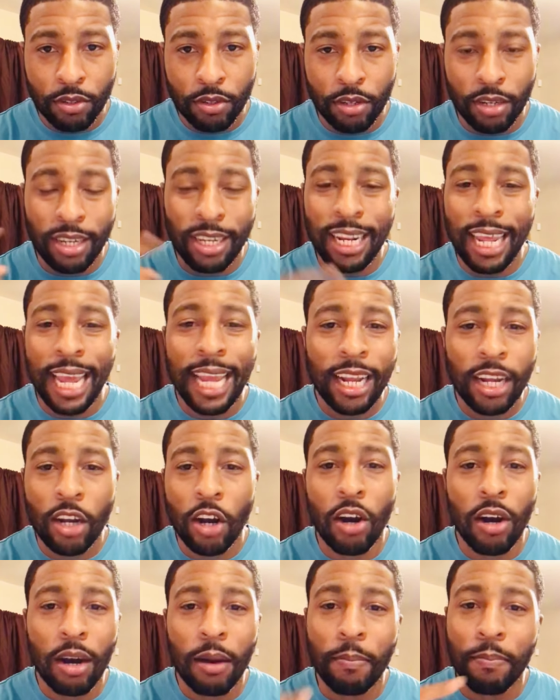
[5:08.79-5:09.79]
Let
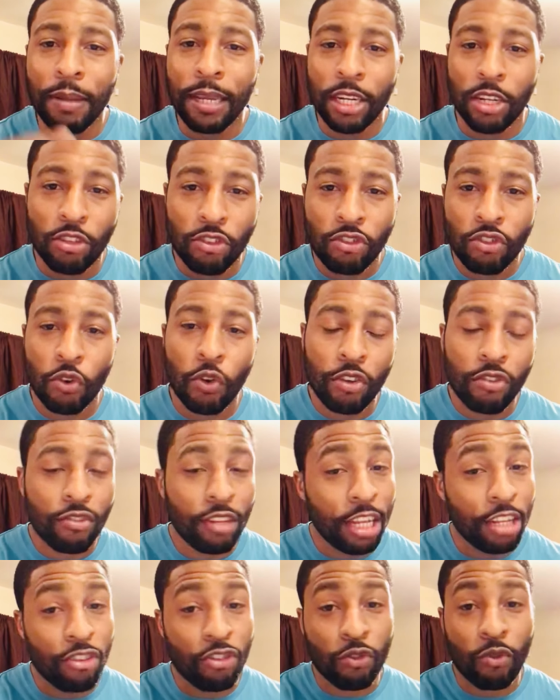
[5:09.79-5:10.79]
God be the source
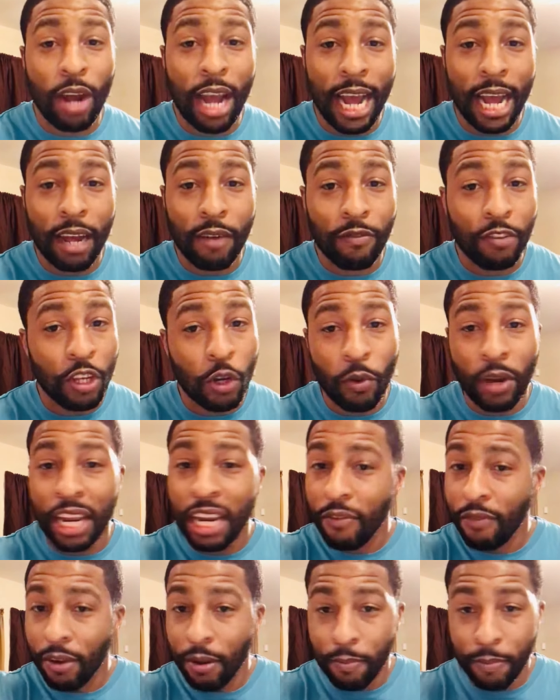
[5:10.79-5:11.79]
that drives your
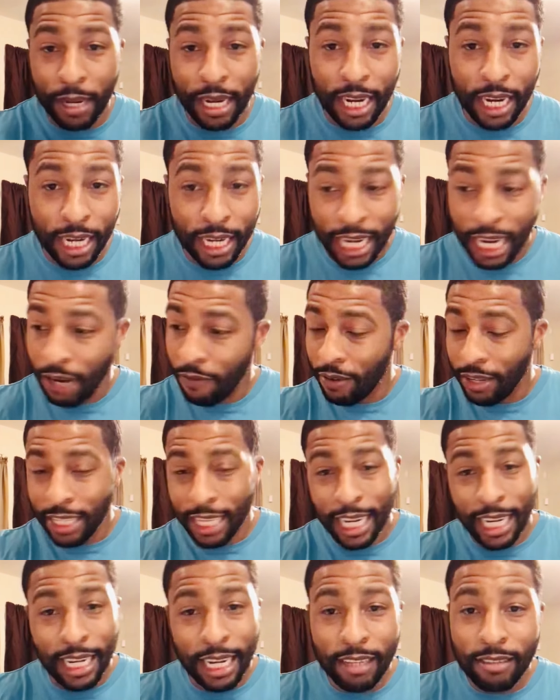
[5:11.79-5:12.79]
every being,
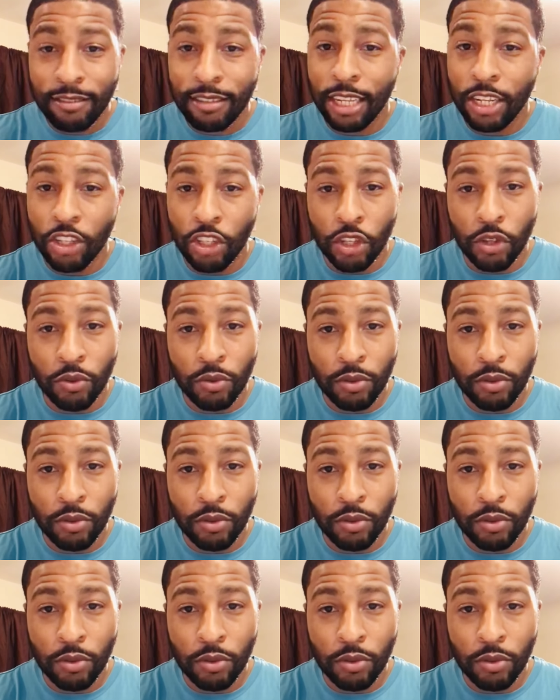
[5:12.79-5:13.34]
everything that's in you.